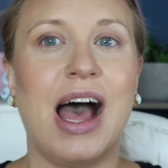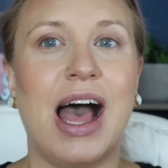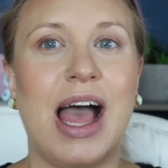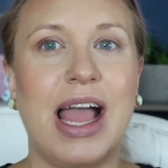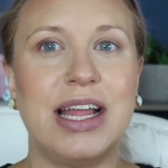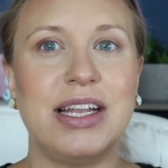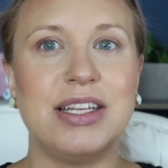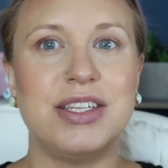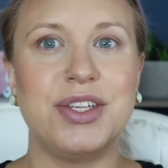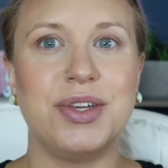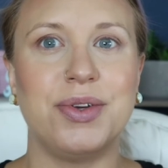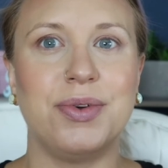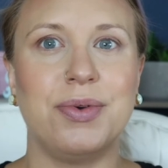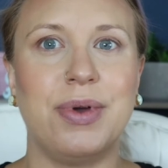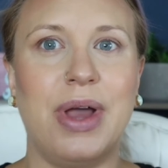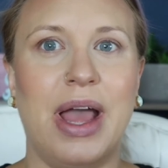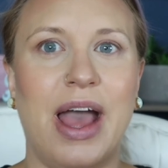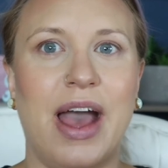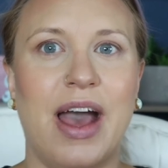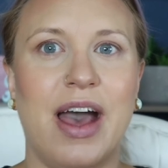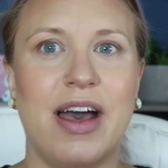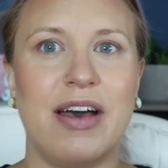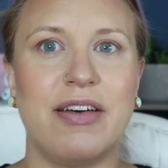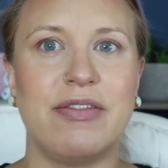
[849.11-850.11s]
I do
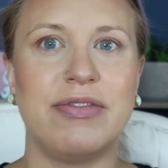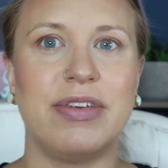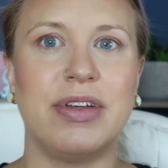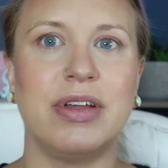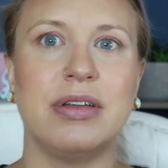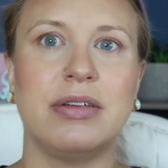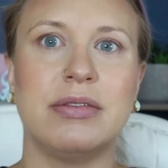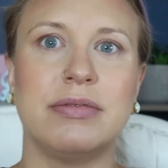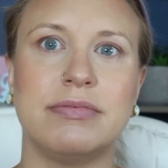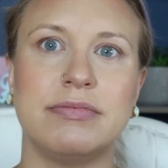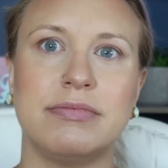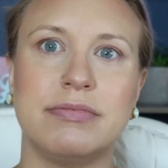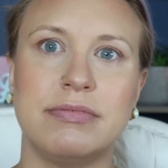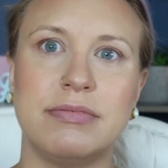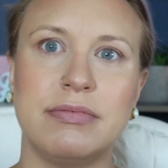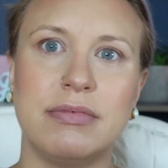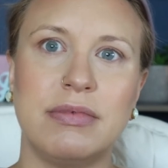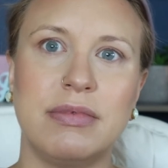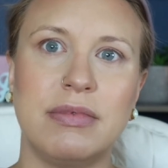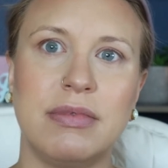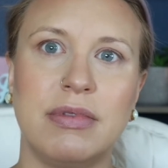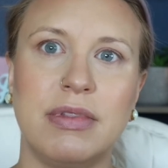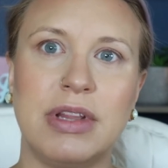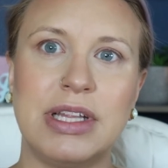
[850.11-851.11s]
have,
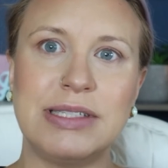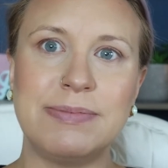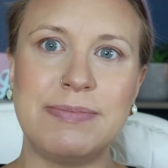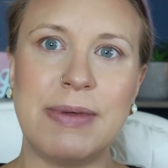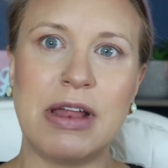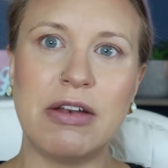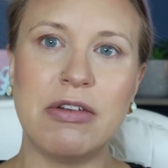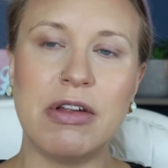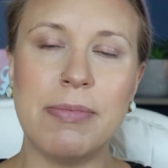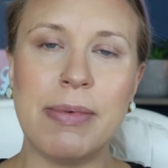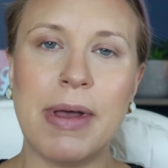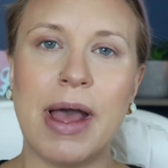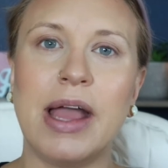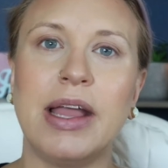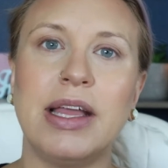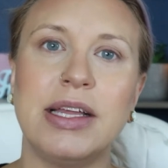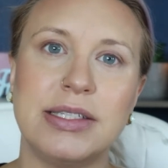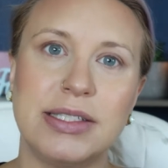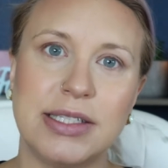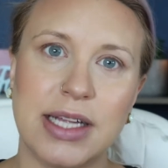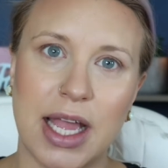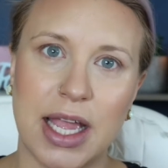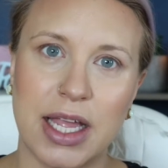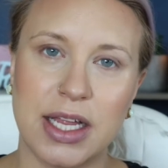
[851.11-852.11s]
this battery pack
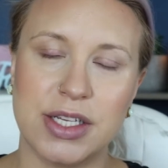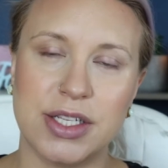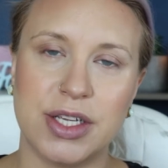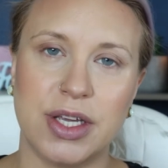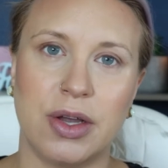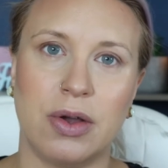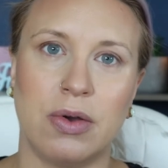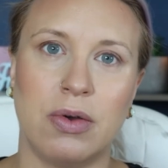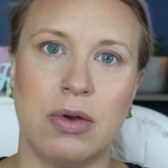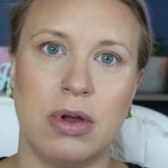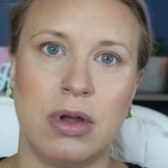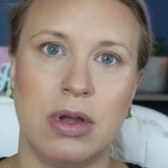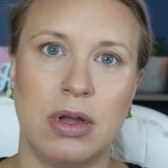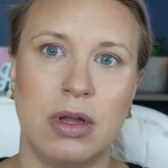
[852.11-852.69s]
is dying too.